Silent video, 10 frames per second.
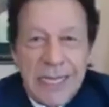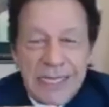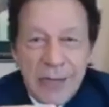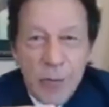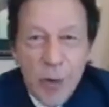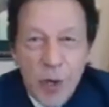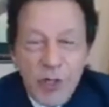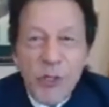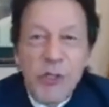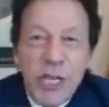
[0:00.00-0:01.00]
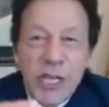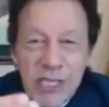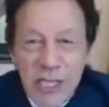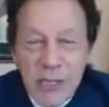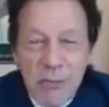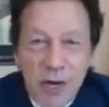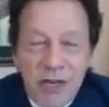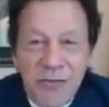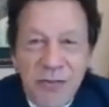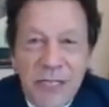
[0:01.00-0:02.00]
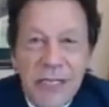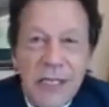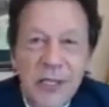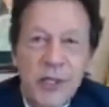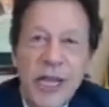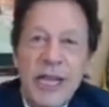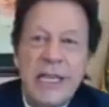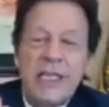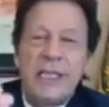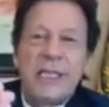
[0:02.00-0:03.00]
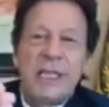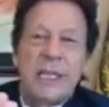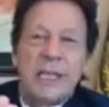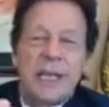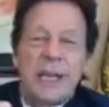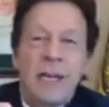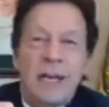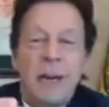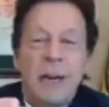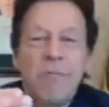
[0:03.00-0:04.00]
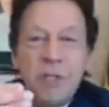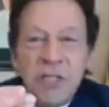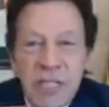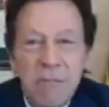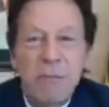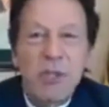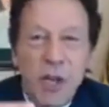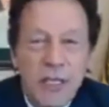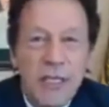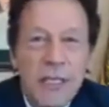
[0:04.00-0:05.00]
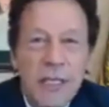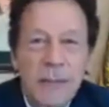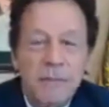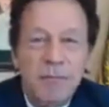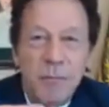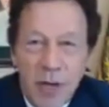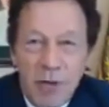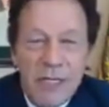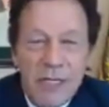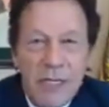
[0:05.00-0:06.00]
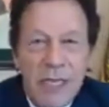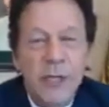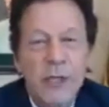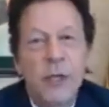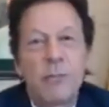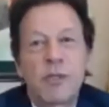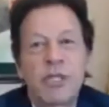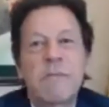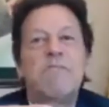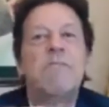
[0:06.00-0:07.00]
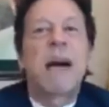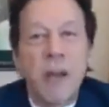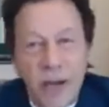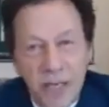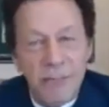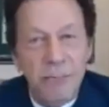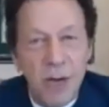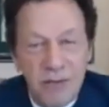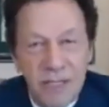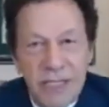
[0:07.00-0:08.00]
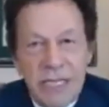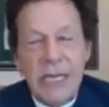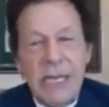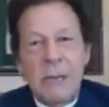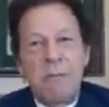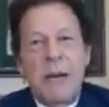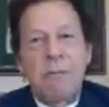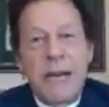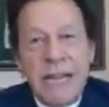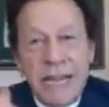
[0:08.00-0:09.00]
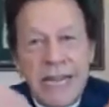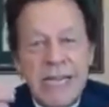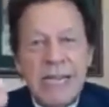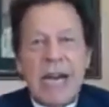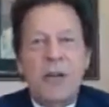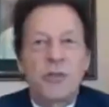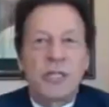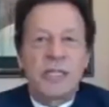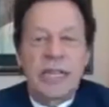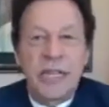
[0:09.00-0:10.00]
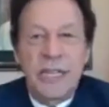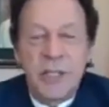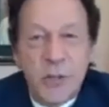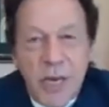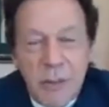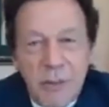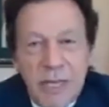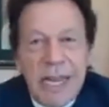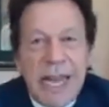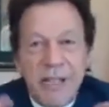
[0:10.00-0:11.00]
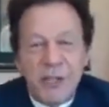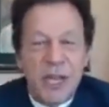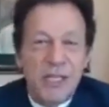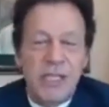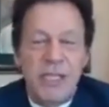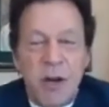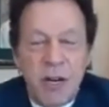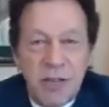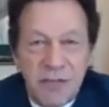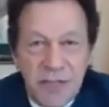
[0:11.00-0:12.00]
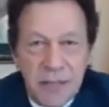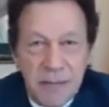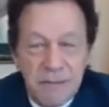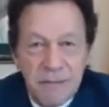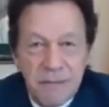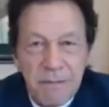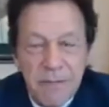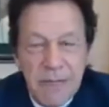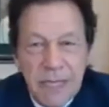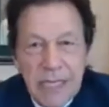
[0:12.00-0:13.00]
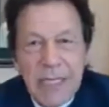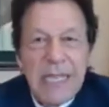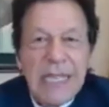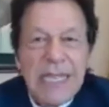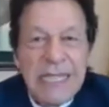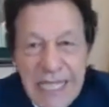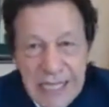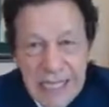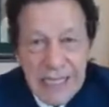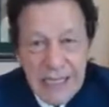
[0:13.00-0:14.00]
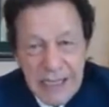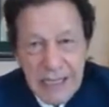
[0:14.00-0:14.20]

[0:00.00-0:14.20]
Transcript: that they want to change the demography, change a Muslim majority province into a Muslim minority province by bringing in settlers to come in and change the demography. This